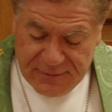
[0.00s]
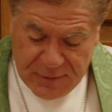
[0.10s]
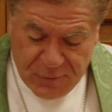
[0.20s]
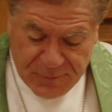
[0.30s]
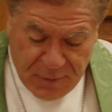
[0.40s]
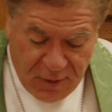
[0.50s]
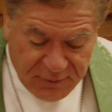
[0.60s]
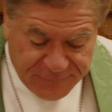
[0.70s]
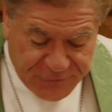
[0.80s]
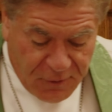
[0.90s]
they were
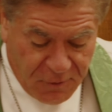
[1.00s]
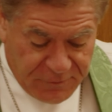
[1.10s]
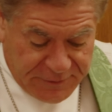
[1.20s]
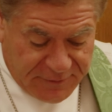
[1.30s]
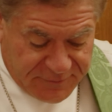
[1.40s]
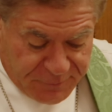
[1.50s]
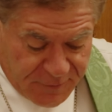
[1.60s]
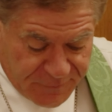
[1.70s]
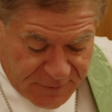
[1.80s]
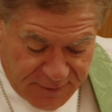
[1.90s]
part of the holiness
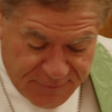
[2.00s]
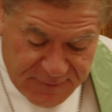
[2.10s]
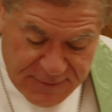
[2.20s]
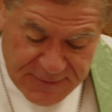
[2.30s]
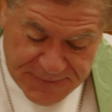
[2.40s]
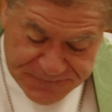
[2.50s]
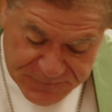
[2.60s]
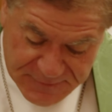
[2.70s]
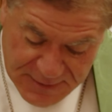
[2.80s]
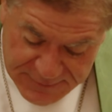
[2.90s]
movement. I um,
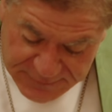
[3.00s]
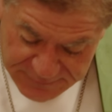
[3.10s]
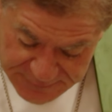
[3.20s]
I didn't